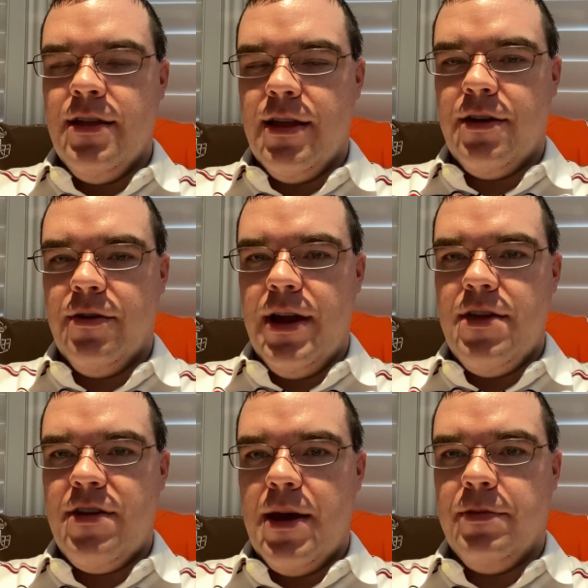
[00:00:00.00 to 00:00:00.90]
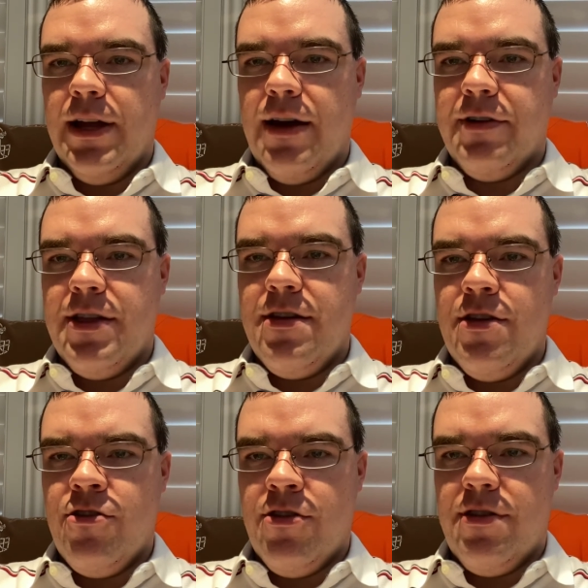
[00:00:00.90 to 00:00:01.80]
that there is a playoff
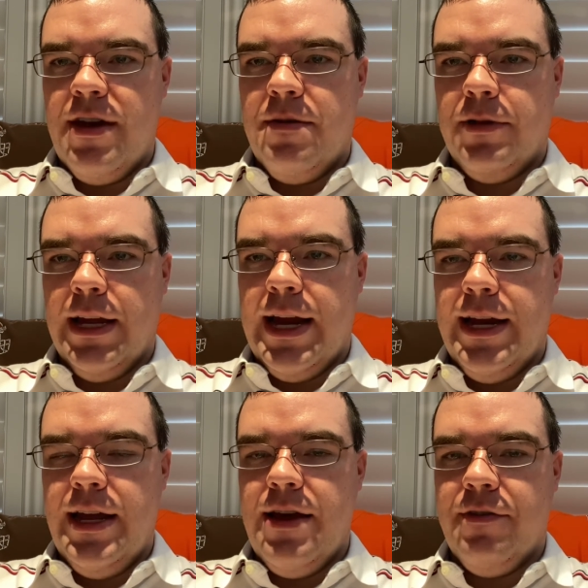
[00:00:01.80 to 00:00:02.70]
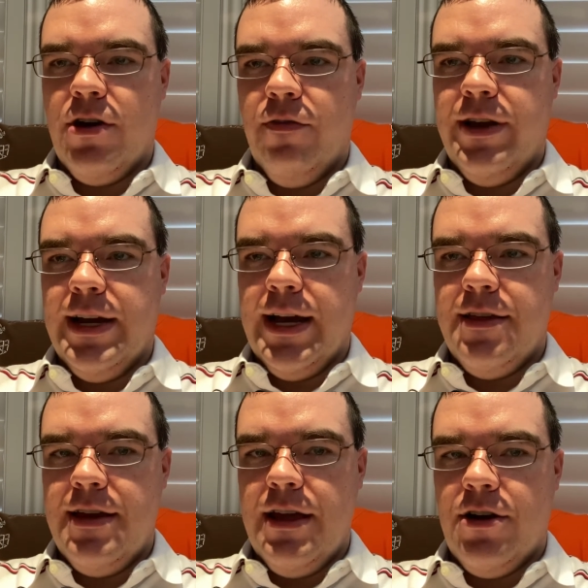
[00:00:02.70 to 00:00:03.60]
contingency plan if
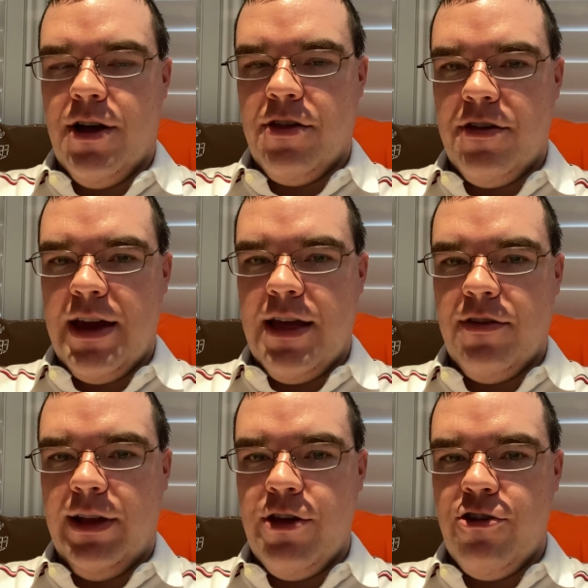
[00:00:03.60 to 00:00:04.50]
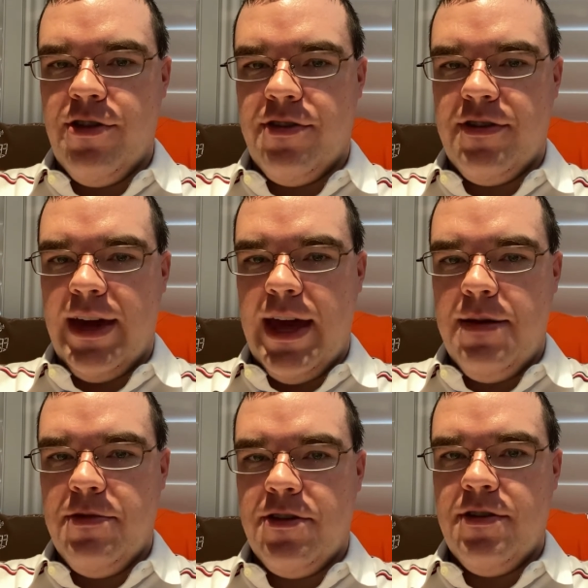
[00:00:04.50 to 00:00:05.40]
COVID-19 causes cancellations to
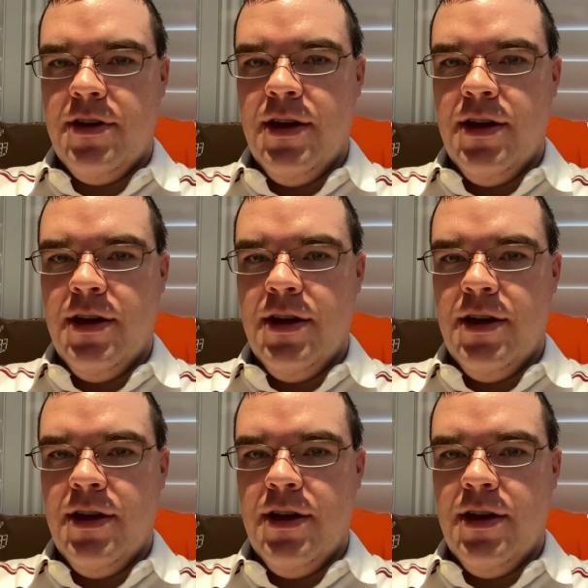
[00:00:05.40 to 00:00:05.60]
games.